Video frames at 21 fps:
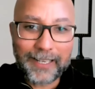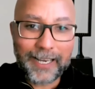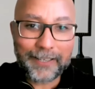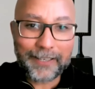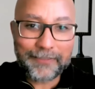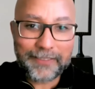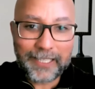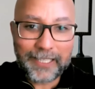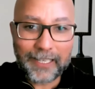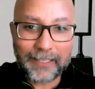
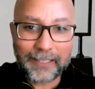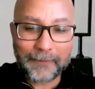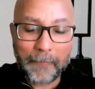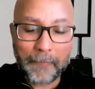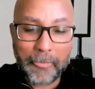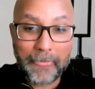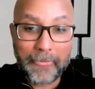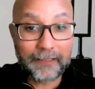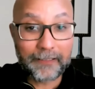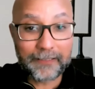out of
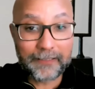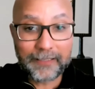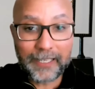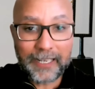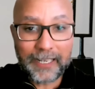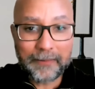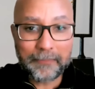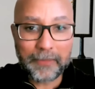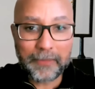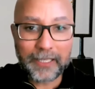10,
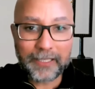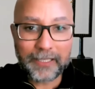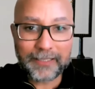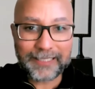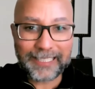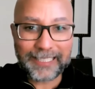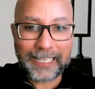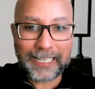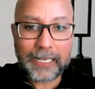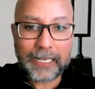10
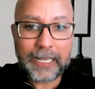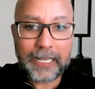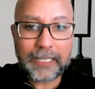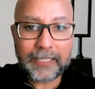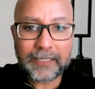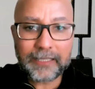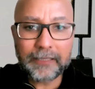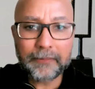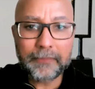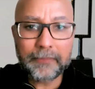means the
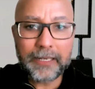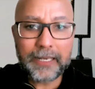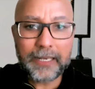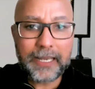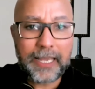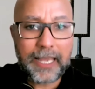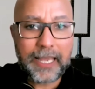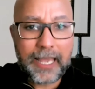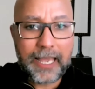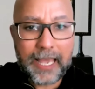customer
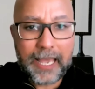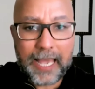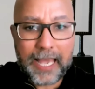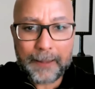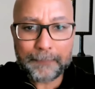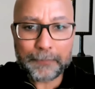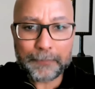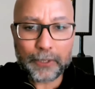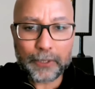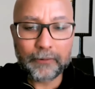
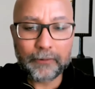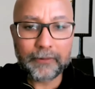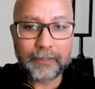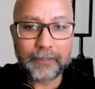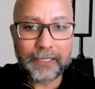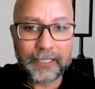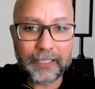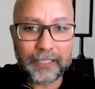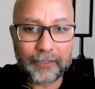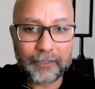
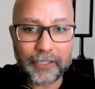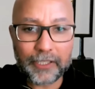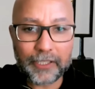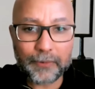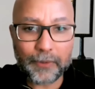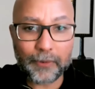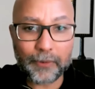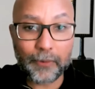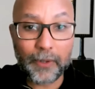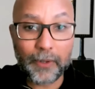absolutely agrees
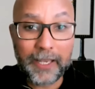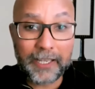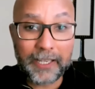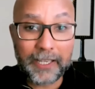with you.